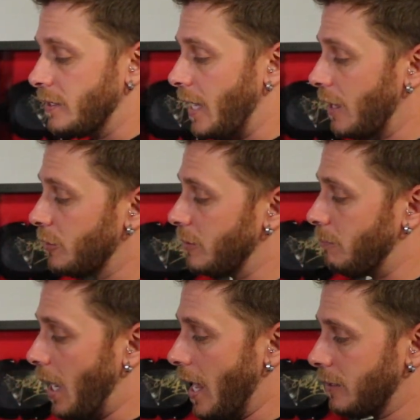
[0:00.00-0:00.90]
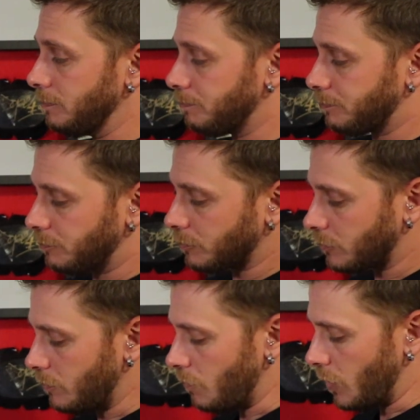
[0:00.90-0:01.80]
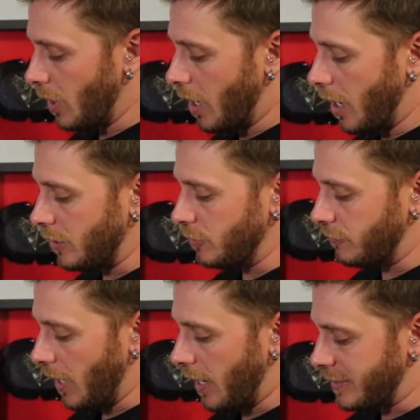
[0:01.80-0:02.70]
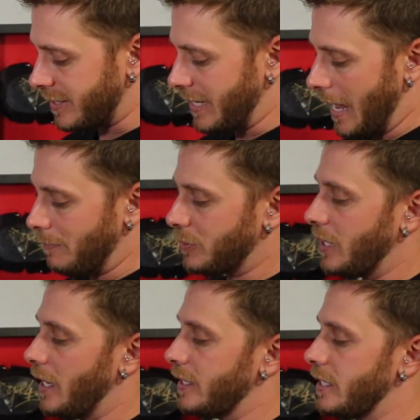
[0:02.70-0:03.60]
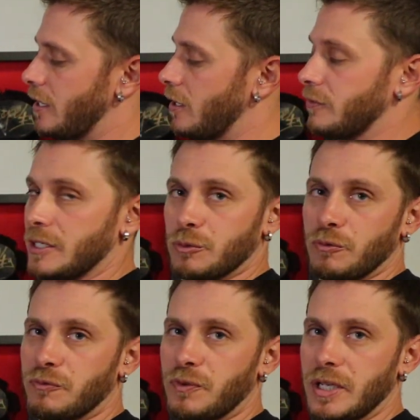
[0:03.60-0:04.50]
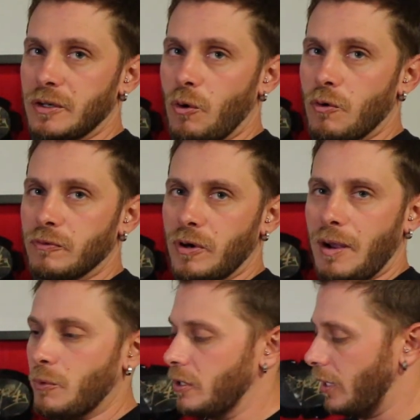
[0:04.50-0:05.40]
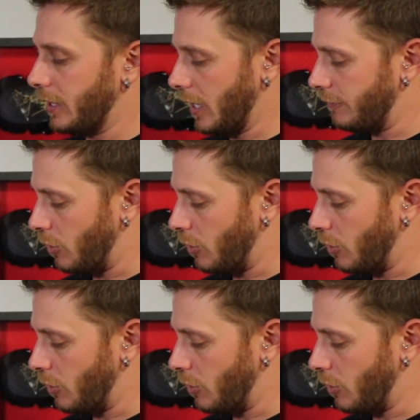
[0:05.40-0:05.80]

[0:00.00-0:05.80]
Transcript: Down on the bottom, you've got snaps down here. These will fit over, I wear like kind of